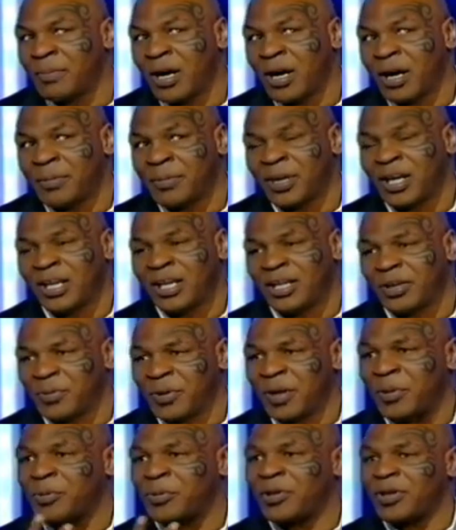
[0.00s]
Muhammad Ali
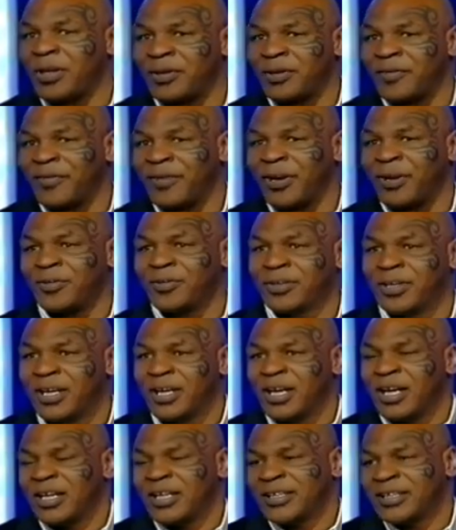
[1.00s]
when I was around
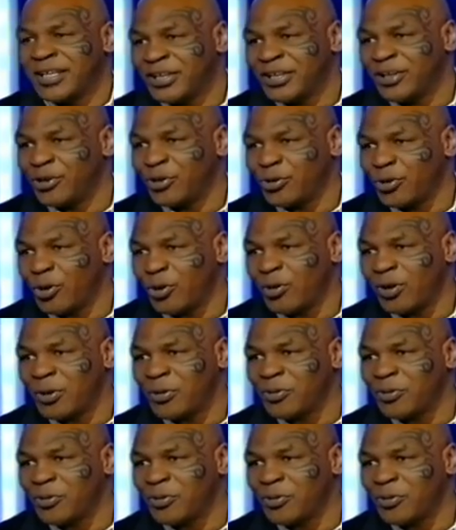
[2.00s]
10 years old.